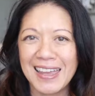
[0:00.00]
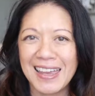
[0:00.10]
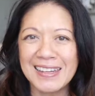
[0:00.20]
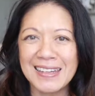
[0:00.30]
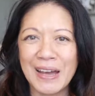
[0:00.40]

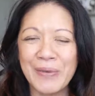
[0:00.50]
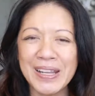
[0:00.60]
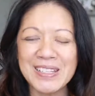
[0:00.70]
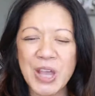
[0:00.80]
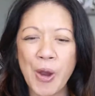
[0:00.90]
And I
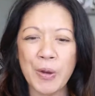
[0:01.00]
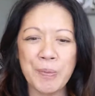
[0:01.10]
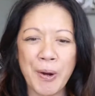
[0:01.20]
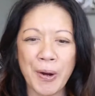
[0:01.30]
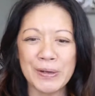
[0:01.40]
want to tear it
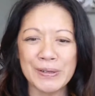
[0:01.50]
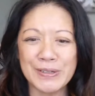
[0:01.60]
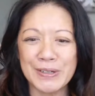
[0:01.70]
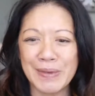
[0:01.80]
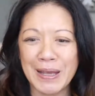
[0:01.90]
apart a
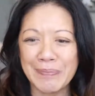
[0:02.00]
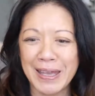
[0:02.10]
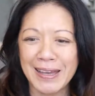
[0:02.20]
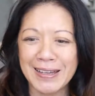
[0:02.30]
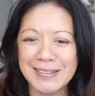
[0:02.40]
little bit
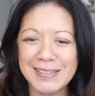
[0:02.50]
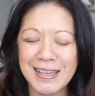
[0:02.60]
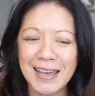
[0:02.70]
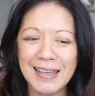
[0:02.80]
because